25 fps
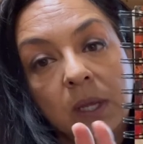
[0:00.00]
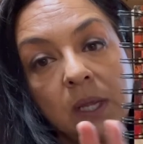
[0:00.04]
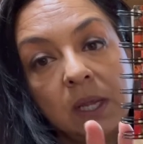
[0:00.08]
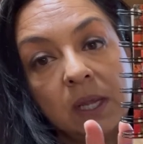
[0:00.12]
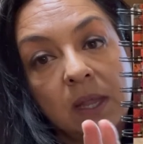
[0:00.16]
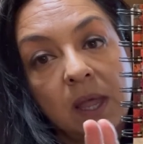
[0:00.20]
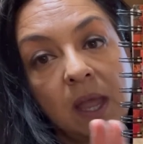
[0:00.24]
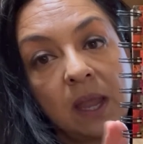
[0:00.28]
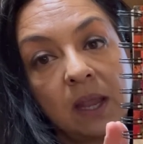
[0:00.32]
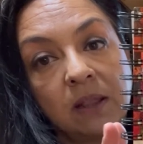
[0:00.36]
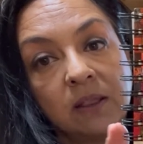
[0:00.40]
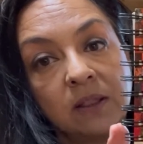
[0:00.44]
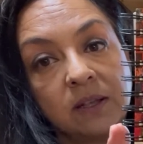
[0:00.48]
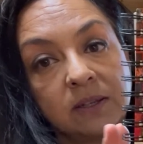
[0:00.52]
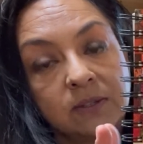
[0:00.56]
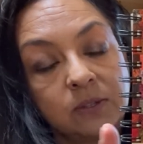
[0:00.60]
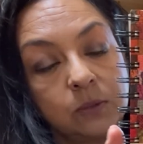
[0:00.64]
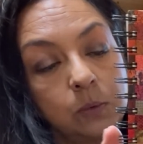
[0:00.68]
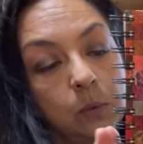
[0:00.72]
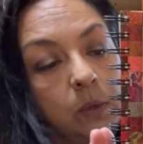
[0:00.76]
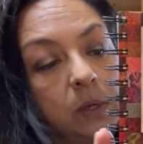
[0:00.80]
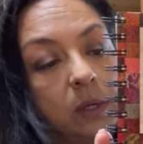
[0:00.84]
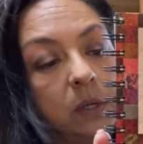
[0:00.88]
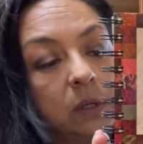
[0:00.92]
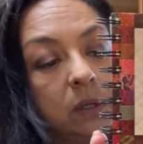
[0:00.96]
like this
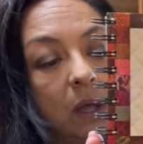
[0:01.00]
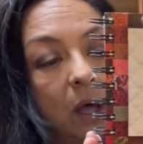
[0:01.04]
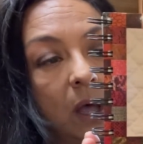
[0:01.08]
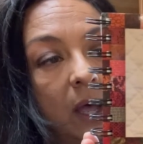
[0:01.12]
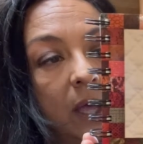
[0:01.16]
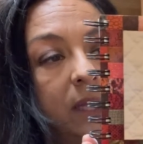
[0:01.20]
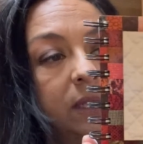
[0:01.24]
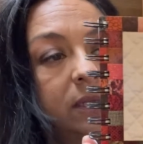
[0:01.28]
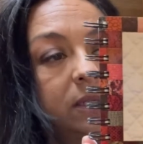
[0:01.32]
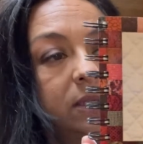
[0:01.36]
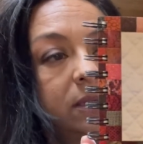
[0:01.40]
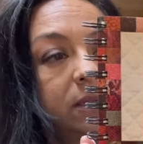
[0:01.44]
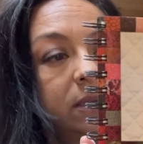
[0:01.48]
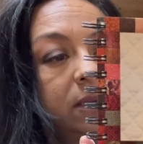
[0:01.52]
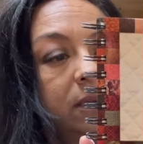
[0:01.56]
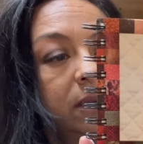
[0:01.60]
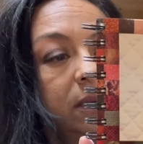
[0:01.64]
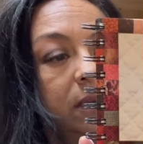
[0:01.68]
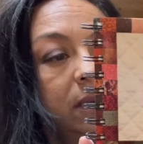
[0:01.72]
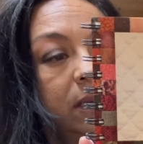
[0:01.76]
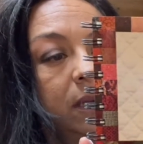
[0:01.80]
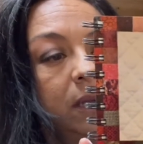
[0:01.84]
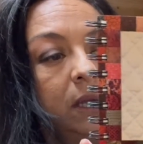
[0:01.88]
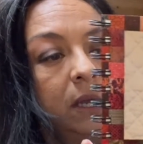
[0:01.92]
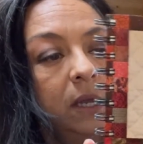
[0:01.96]
one a lot.
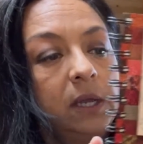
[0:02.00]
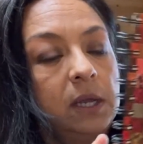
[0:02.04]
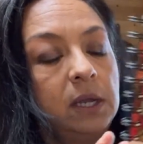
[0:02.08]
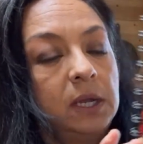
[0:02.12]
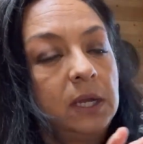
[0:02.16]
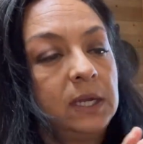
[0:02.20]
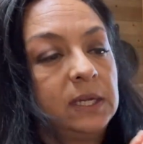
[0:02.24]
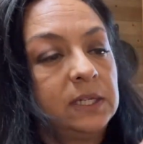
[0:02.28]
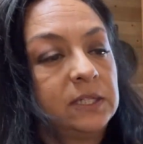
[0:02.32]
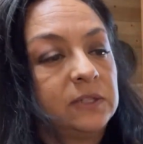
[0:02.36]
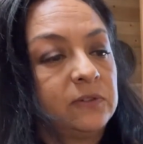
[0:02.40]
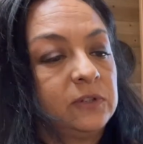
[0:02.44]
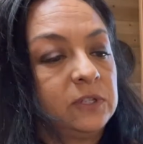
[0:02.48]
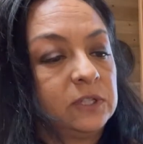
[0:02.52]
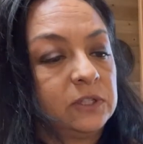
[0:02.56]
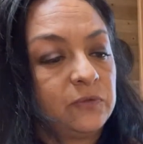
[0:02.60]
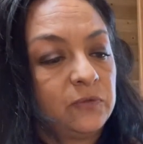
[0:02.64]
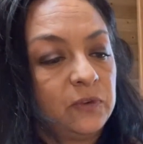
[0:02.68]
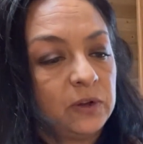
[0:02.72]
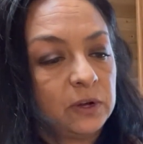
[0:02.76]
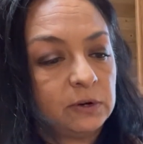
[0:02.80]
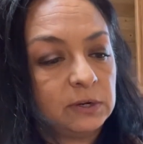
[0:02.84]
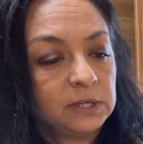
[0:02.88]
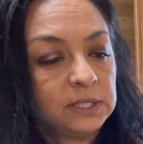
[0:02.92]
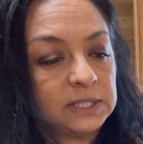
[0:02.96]
It's just
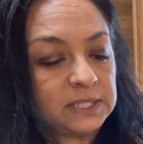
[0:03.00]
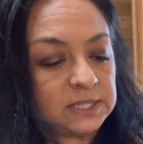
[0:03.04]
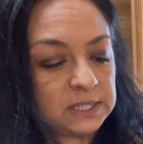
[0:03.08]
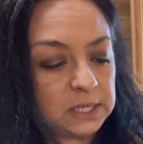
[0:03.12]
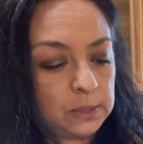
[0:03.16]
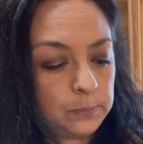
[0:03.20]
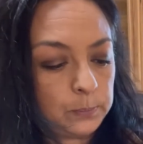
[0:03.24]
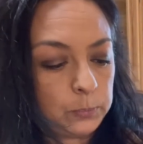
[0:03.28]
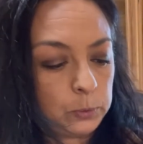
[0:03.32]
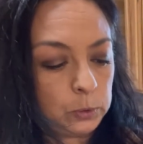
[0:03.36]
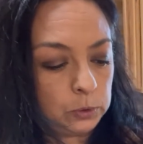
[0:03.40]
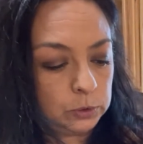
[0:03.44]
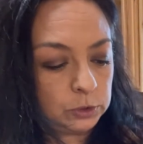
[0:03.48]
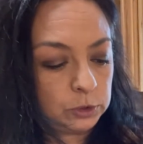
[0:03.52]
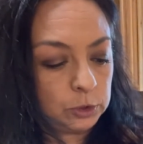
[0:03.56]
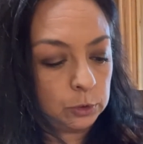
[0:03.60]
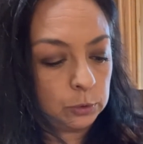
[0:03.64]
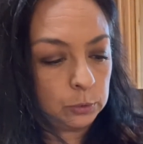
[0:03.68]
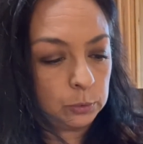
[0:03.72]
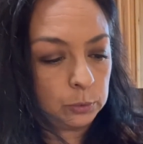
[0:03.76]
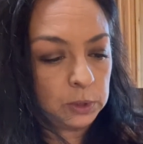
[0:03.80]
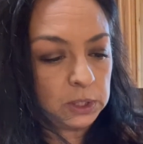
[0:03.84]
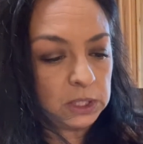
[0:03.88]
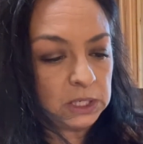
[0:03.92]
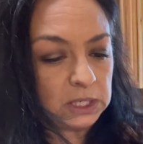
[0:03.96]
very simple to
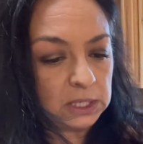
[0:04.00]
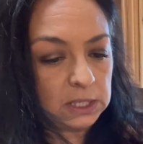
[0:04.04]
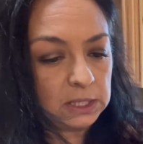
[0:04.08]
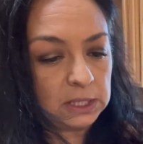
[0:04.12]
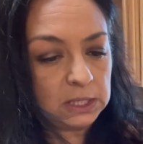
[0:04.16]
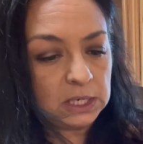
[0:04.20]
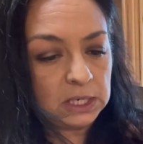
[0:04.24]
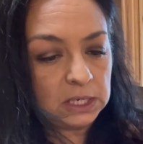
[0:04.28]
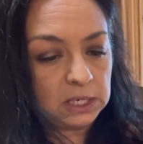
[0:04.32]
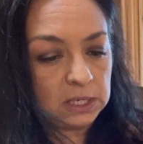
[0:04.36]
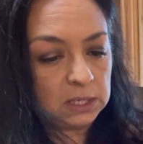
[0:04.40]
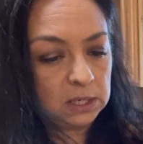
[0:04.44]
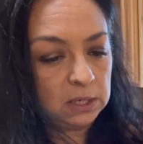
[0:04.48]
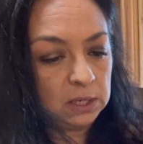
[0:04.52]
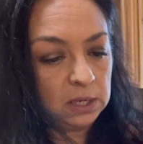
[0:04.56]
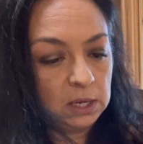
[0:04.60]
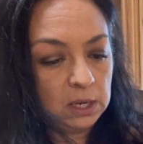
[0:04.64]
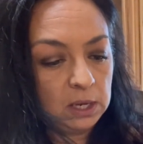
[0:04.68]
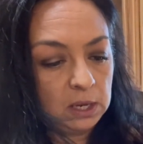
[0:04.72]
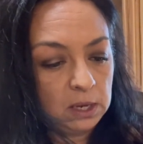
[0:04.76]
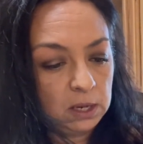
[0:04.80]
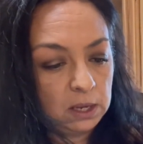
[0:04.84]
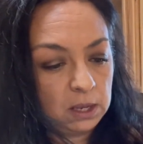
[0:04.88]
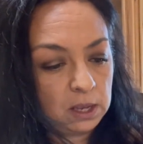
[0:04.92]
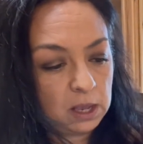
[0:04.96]
read
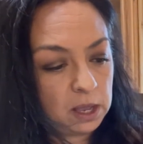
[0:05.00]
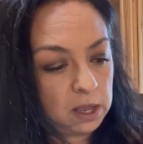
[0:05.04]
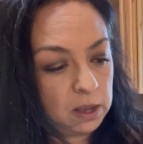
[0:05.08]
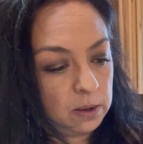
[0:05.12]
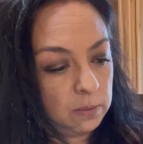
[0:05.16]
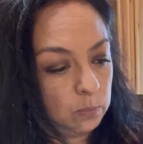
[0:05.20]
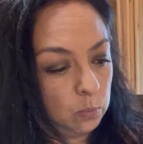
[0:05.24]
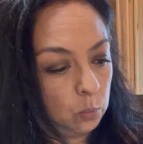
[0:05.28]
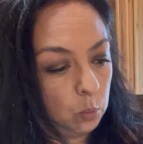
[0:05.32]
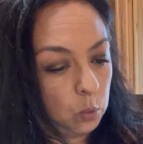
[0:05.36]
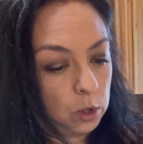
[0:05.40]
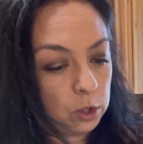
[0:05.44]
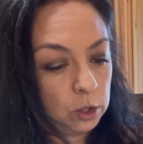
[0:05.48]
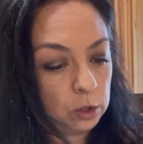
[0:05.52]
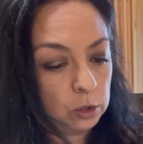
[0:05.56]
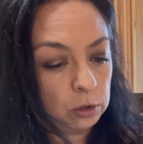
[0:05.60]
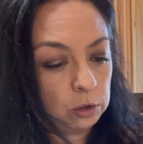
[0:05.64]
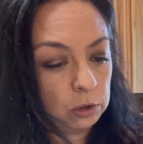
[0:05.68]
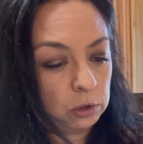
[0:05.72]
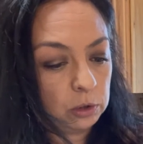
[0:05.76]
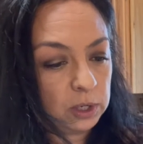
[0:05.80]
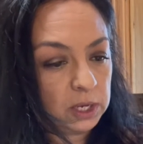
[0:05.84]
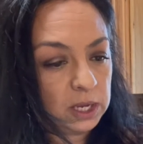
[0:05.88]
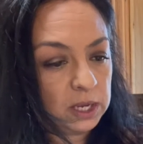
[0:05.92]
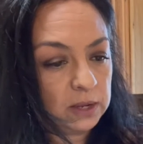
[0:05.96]
what you're
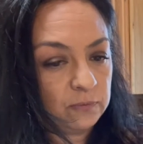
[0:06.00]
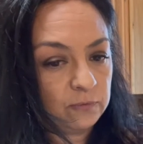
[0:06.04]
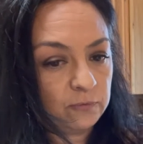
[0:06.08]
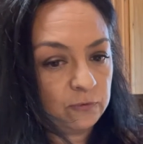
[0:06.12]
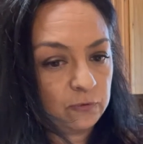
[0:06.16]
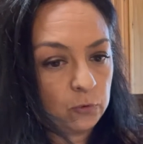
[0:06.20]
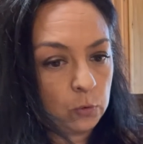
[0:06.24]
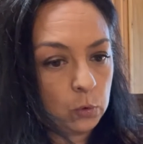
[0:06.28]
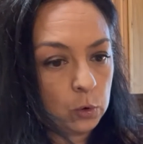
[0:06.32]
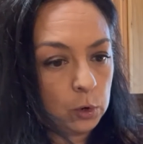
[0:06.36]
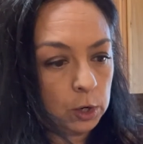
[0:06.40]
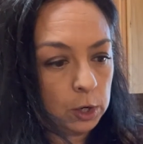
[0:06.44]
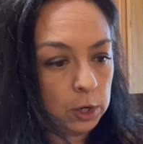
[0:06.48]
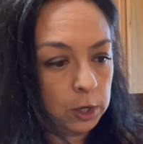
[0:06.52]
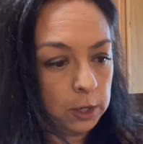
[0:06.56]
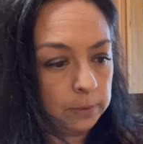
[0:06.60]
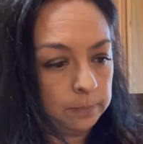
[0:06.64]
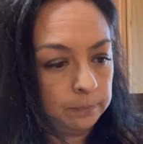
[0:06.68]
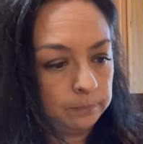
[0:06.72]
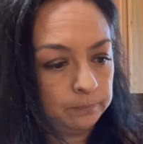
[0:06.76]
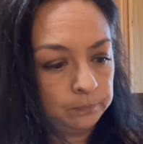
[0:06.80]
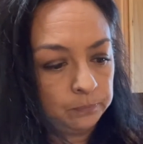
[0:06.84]
looking for.